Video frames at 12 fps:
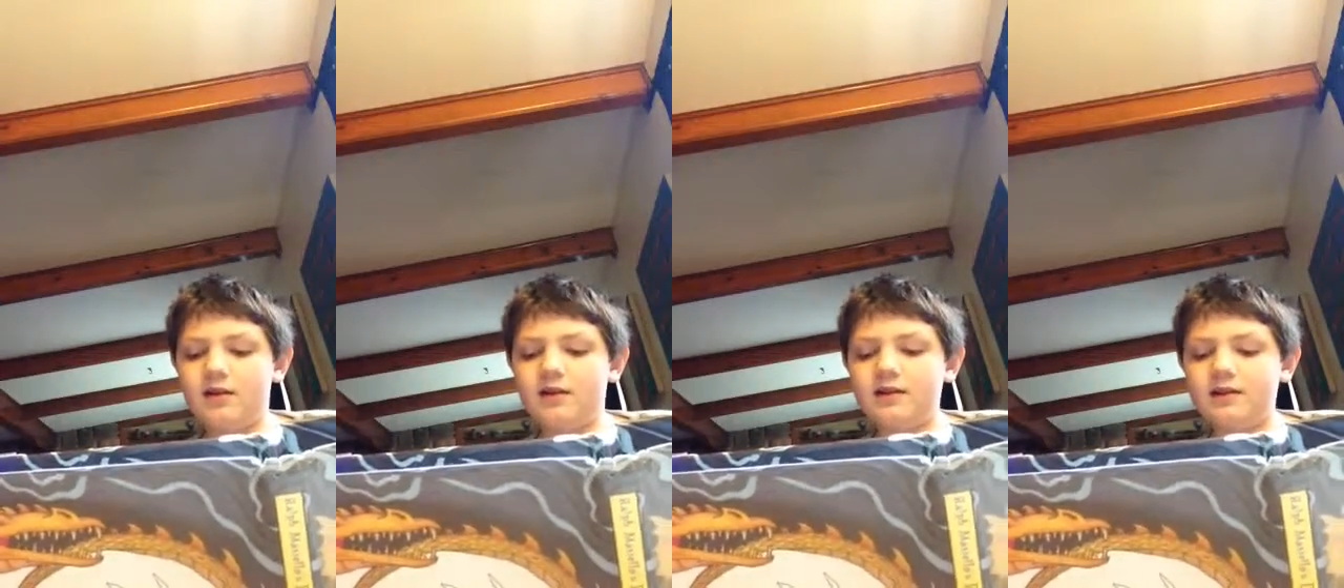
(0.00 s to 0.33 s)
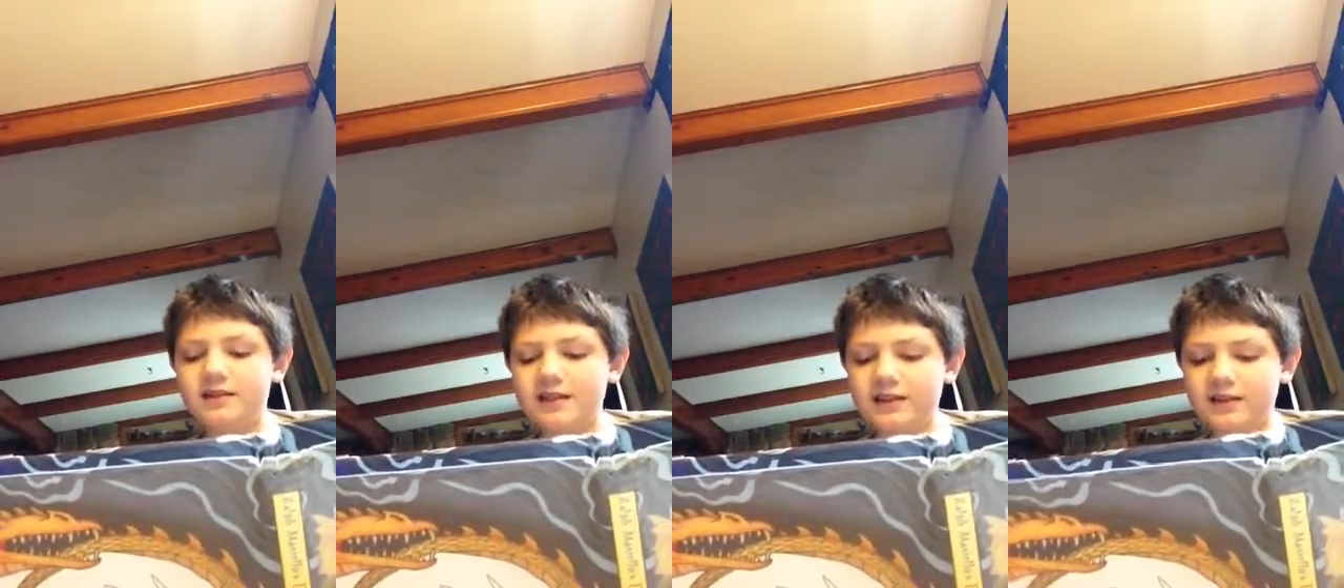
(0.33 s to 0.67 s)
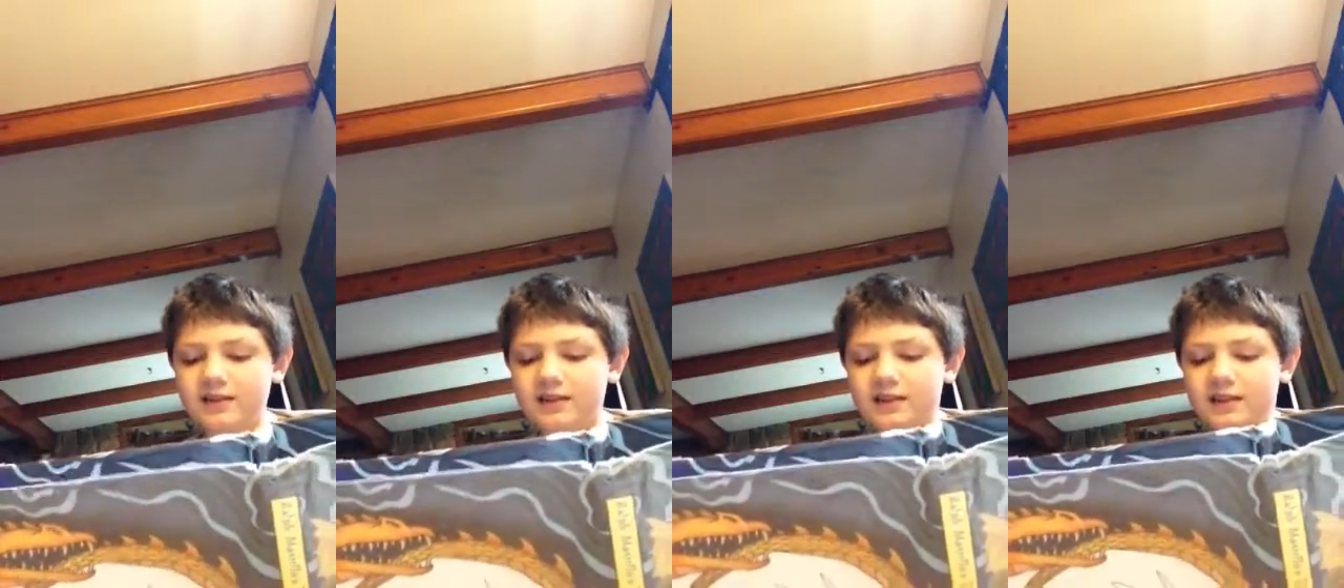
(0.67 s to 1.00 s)
In
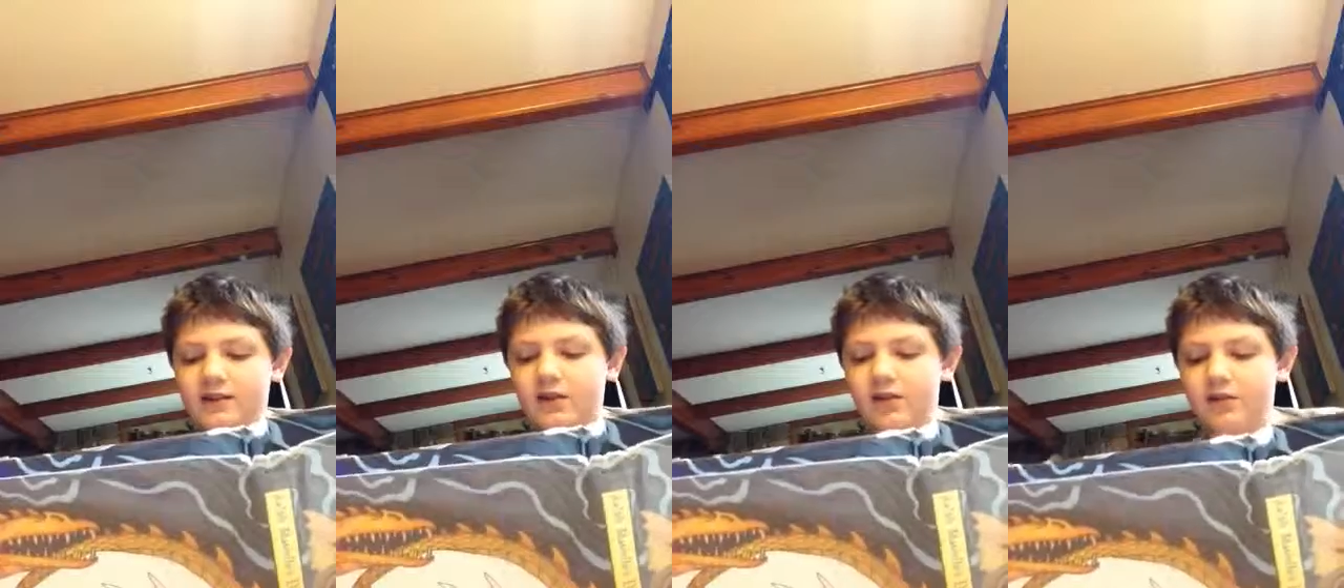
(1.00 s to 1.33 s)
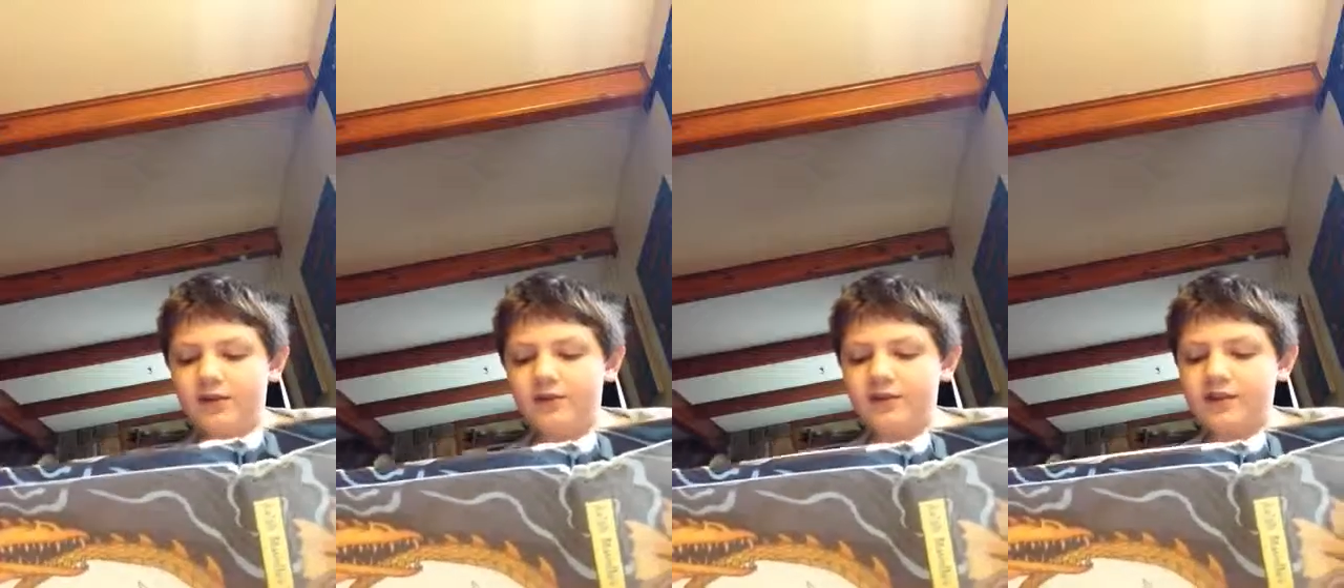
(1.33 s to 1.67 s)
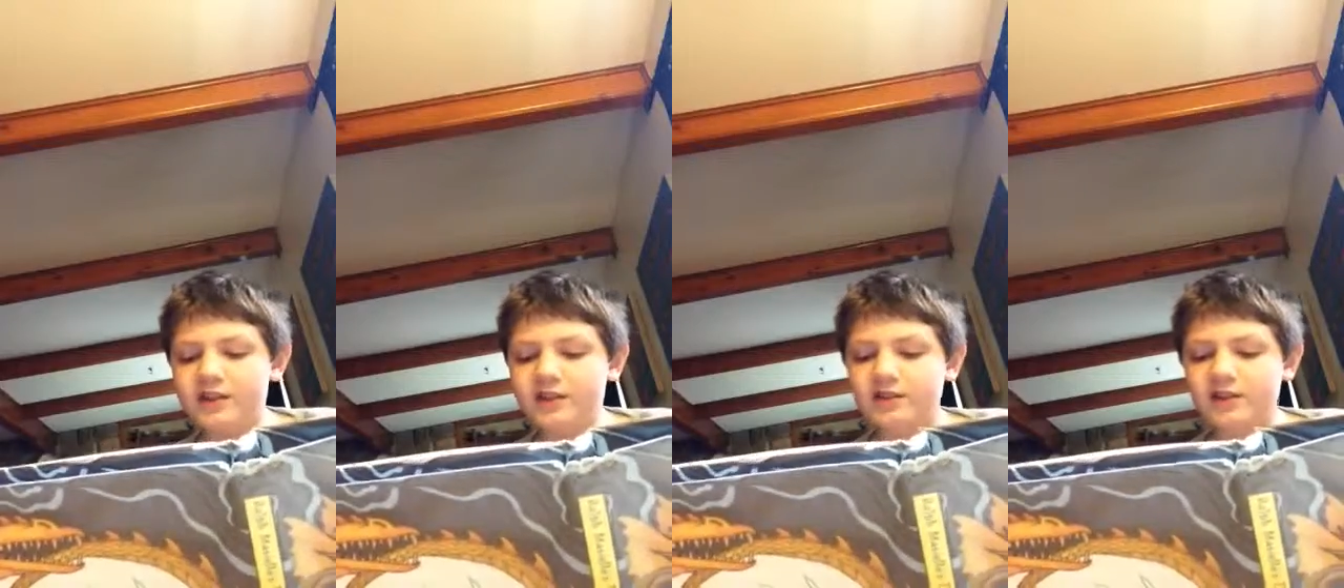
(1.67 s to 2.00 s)
nearly
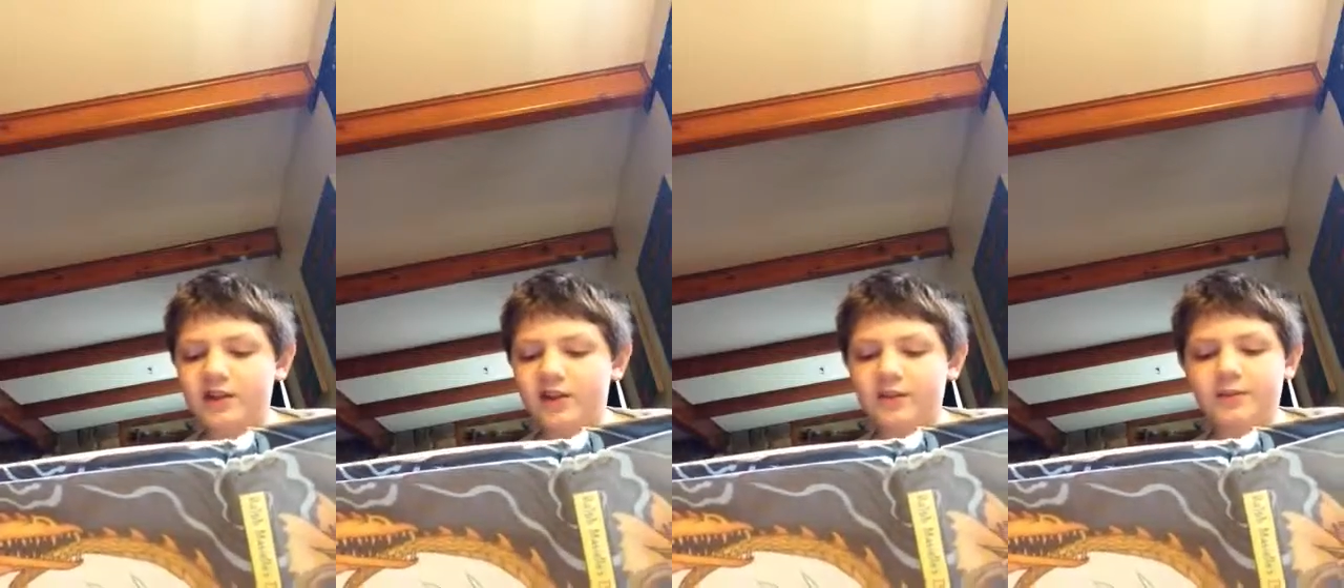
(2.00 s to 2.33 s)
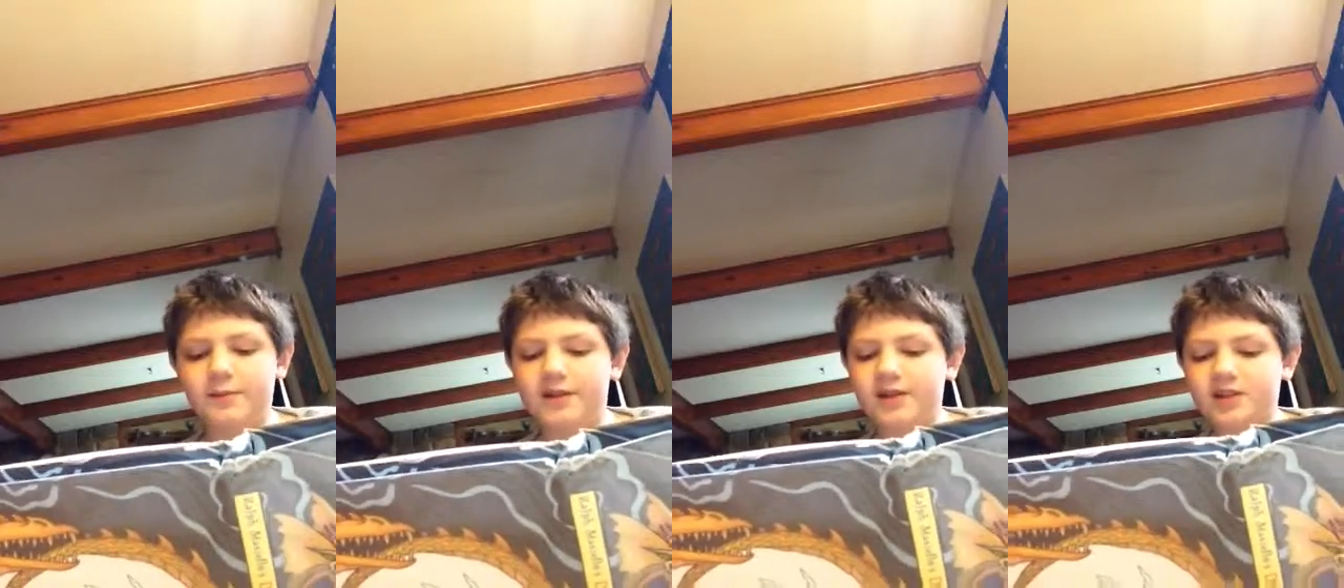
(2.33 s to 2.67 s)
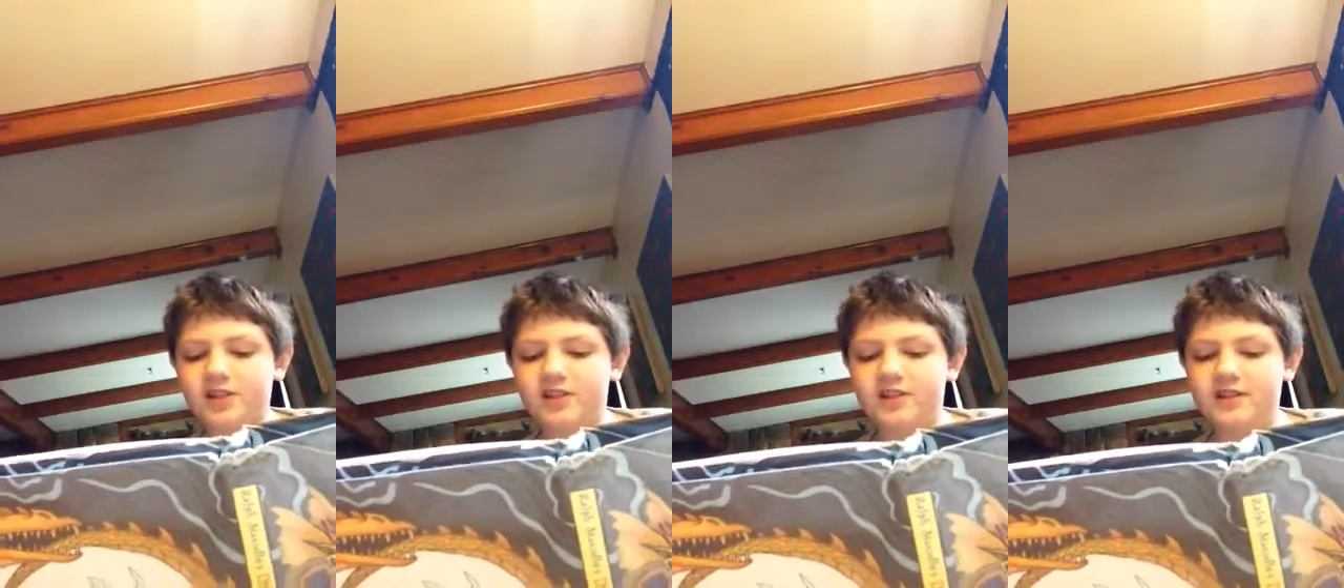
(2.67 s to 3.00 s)
all
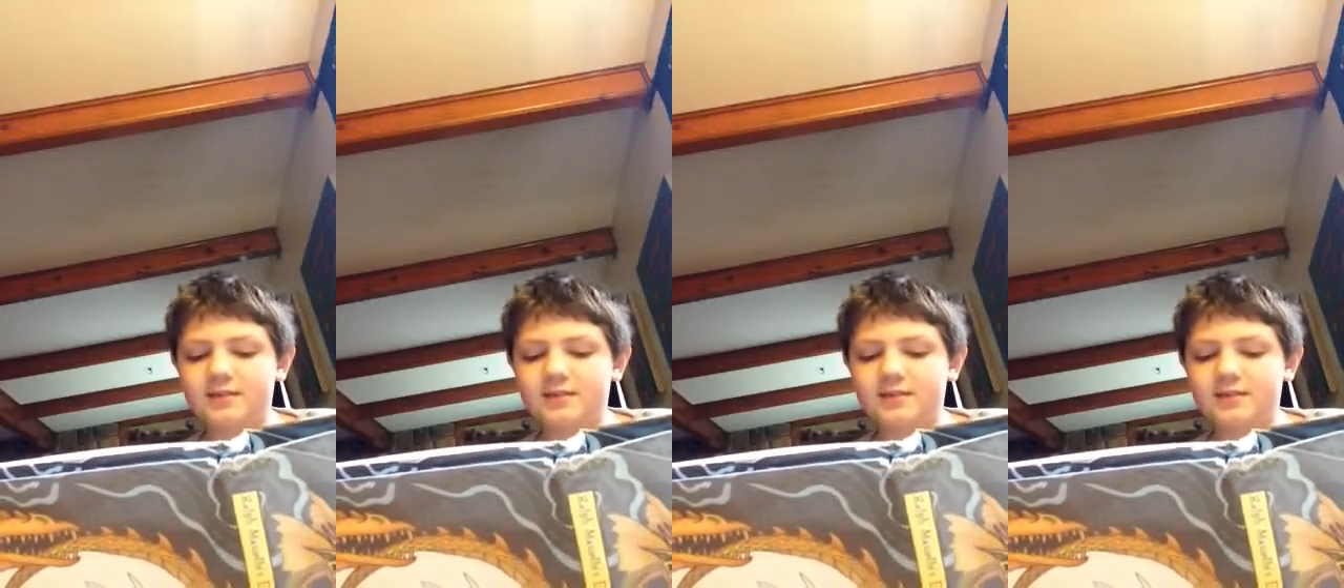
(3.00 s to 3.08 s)
depictions,